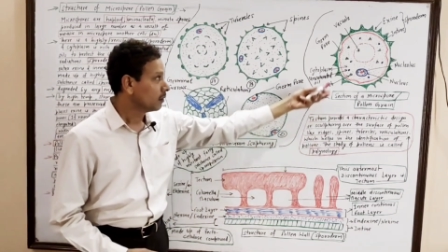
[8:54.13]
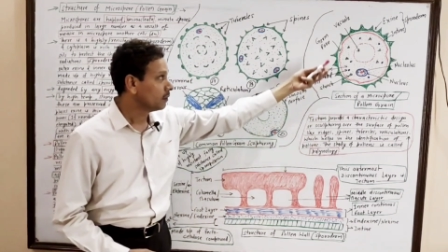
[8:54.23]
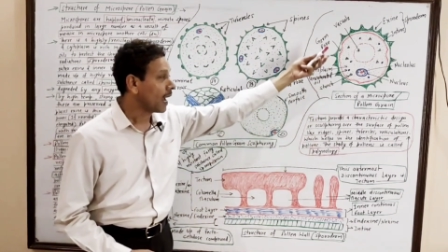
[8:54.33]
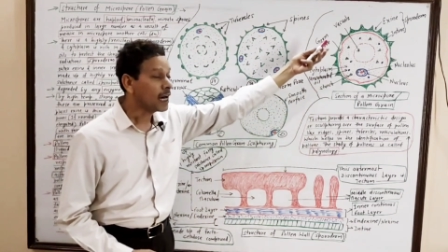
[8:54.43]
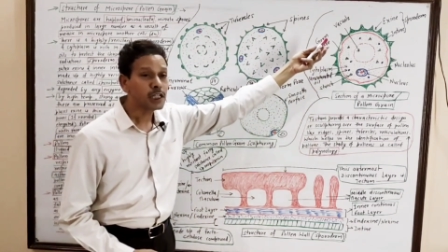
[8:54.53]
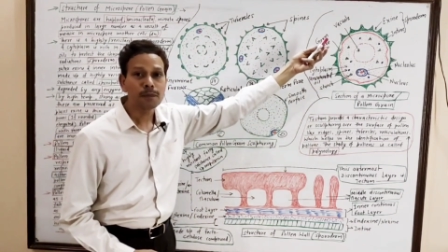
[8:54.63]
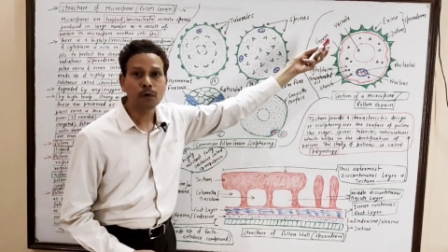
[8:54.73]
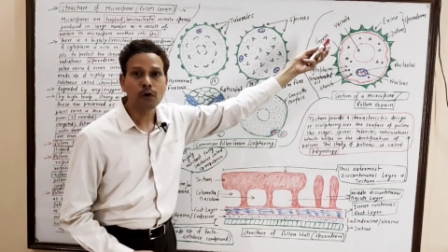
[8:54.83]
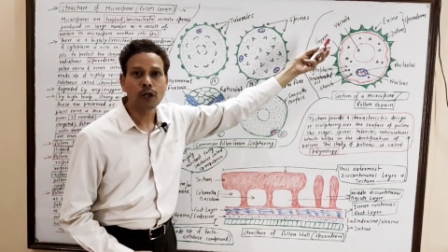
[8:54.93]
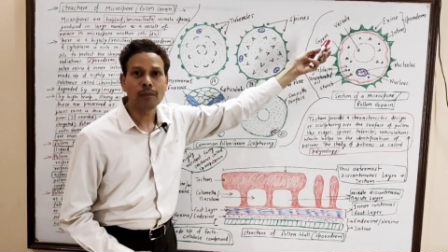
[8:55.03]
that
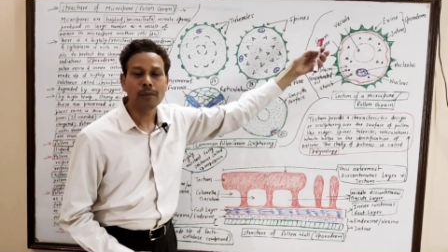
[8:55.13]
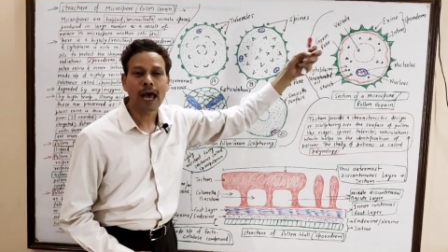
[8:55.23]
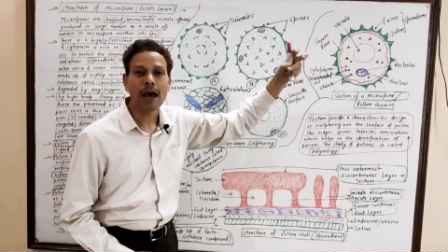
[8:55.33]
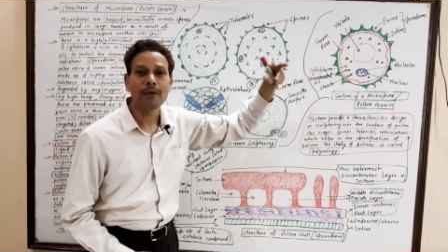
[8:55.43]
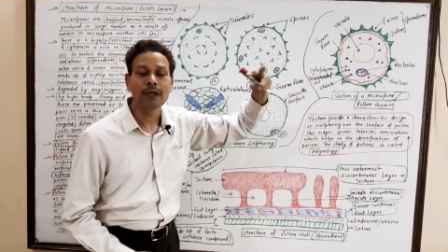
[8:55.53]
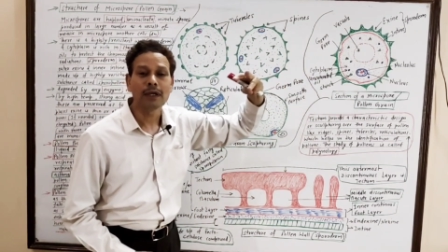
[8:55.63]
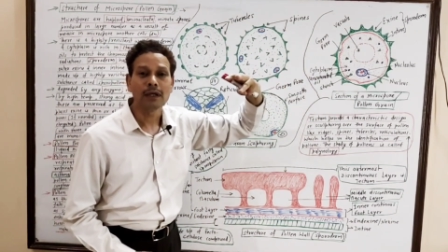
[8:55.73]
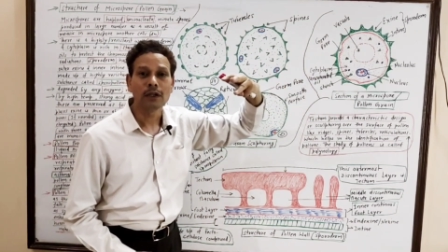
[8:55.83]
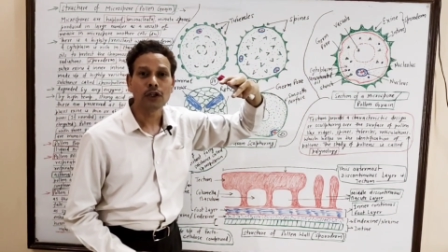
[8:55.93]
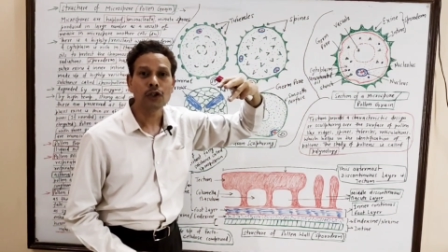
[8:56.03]
sporoderm
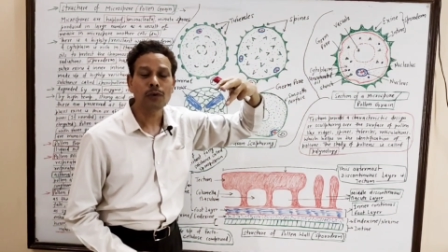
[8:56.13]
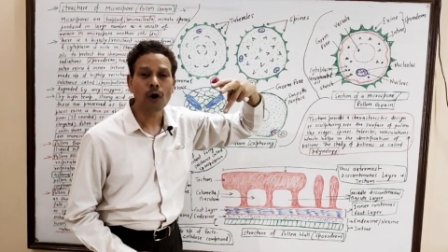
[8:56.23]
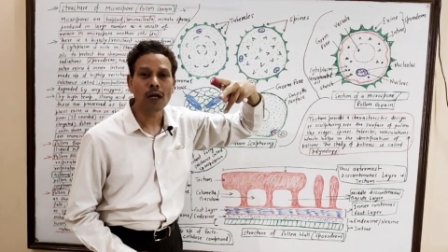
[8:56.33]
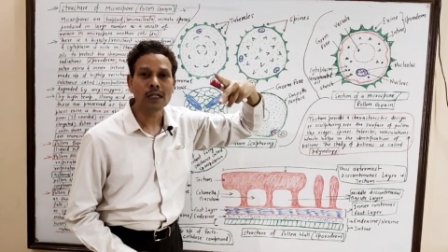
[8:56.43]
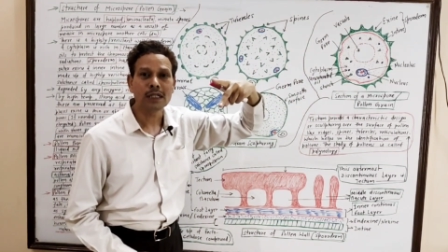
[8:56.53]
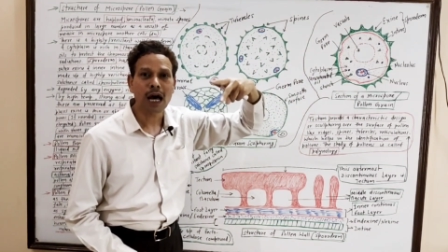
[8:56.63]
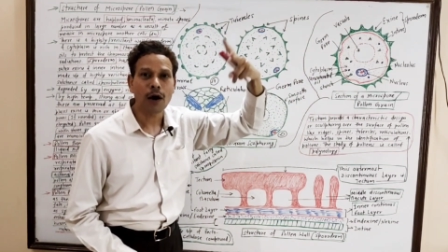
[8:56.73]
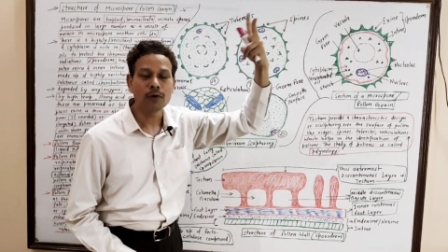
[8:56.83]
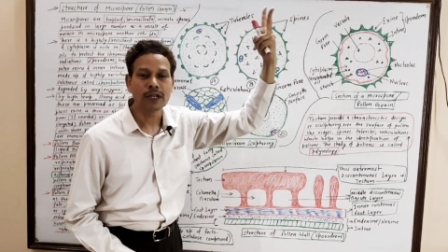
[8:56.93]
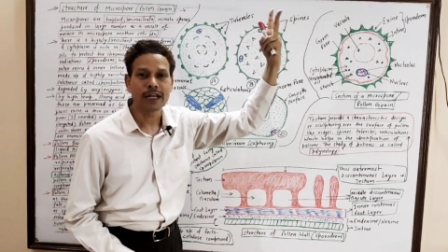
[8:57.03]
having two walls,
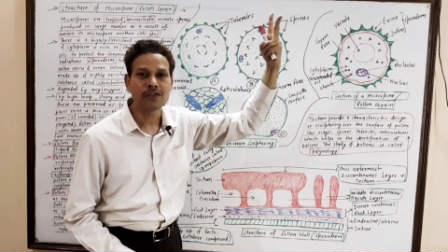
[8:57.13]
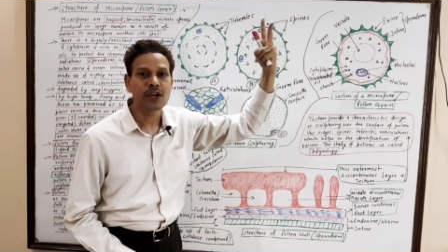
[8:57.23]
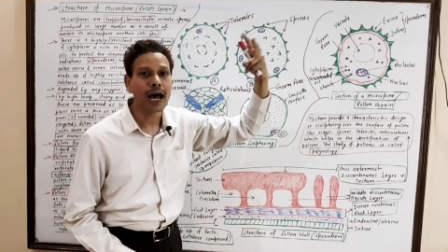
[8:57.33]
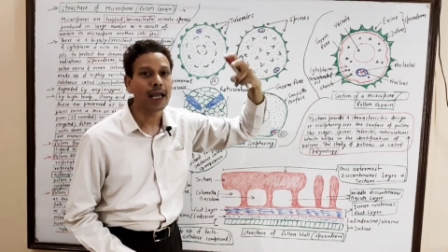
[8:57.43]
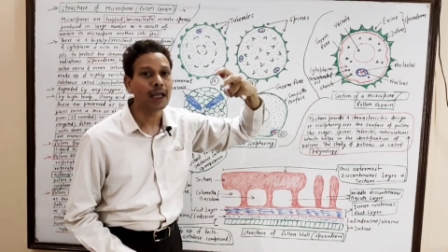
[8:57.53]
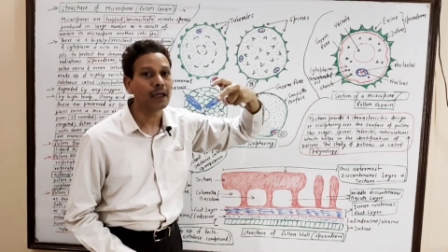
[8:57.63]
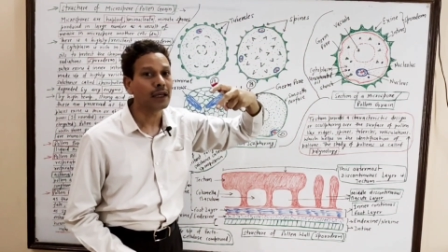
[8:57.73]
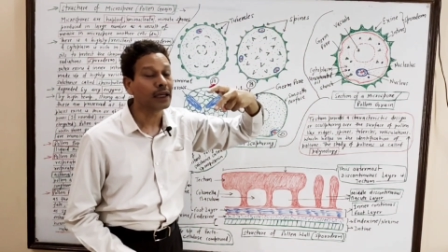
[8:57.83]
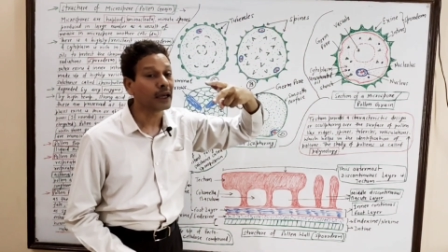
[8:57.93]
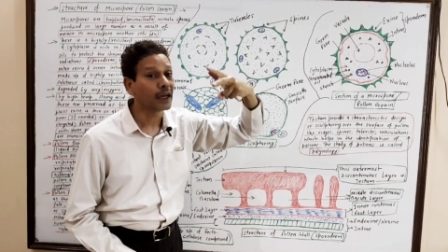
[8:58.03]
outer
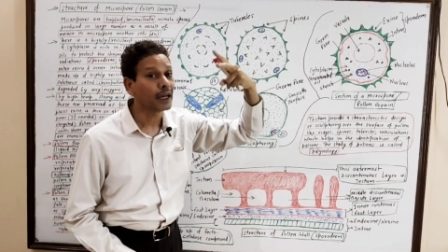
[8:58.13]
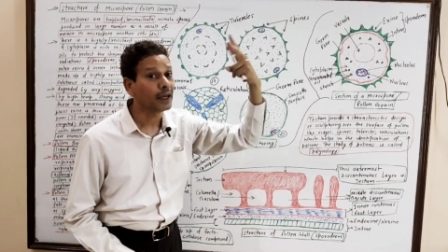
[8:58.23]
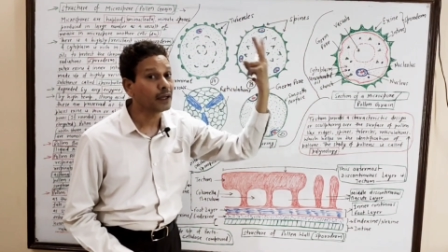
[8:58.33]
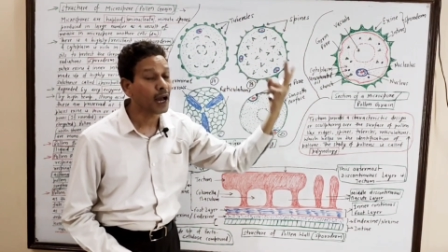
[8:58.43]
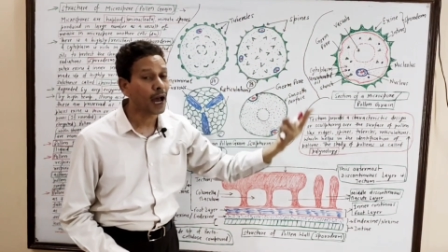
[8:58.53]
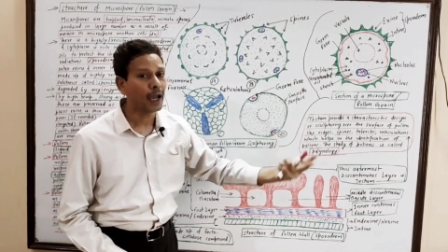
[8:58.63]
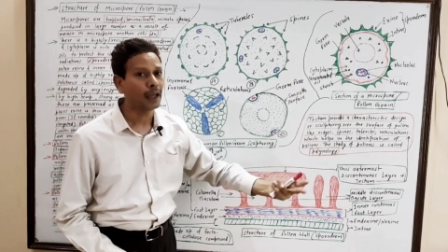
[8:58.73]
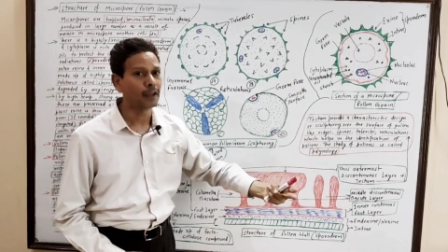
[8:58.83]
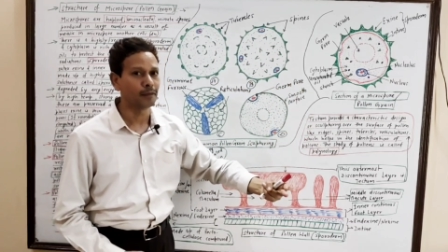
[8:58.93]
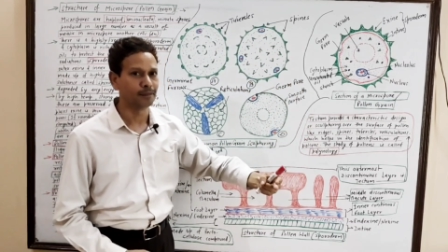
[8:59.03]
exine, inner
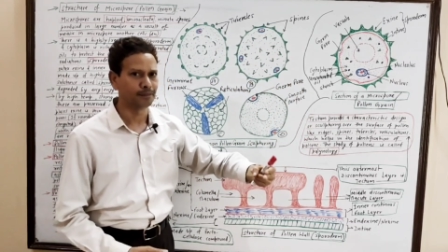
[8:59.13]
intine.